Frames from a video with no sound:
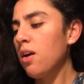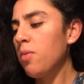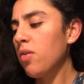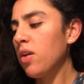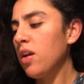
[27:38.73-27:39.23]

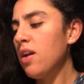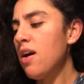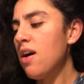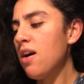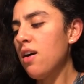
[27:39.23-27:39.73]
I'm hearing,
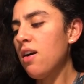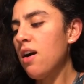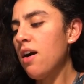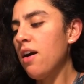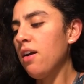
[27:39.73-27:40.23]
yeah,
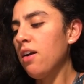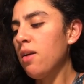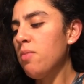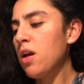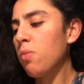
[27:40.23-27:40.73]

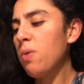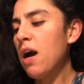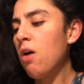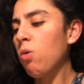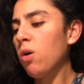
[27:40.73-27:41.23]
I make
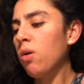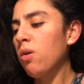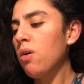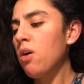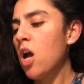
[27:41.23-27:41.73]

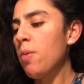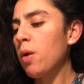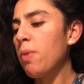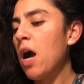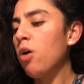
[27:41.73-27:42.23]

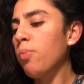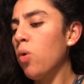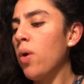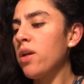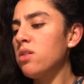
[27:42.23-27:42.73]

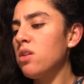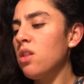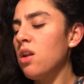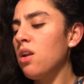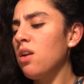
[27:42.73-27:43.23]
PowerPoints.
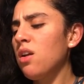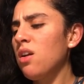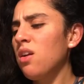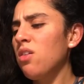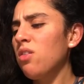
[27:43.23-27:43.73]
And then
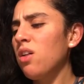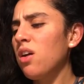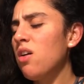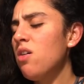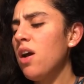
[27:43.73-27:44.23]
you're
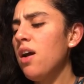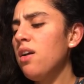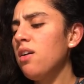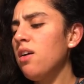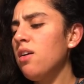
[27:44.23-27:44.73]
like, okay,